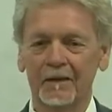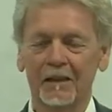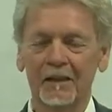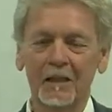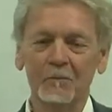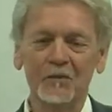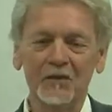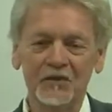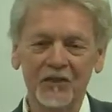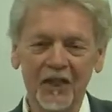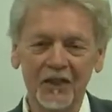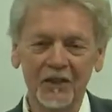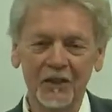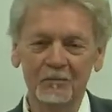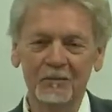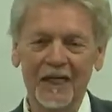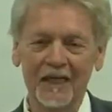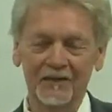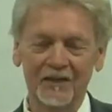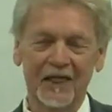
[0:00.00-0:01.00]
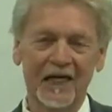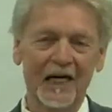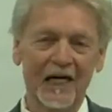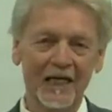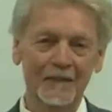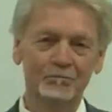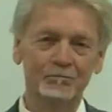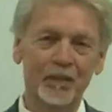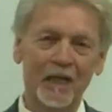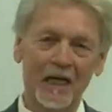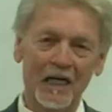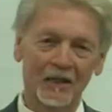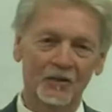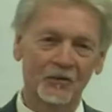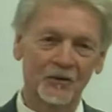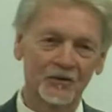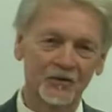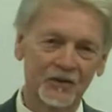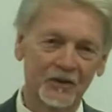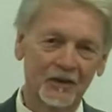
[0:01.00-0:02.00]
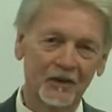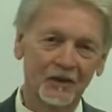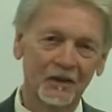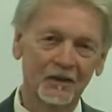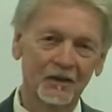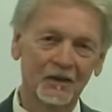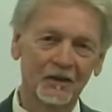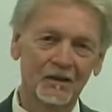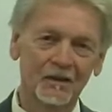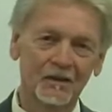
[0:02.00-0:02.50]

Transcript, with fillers: Now, let me tell you about the hypocrisy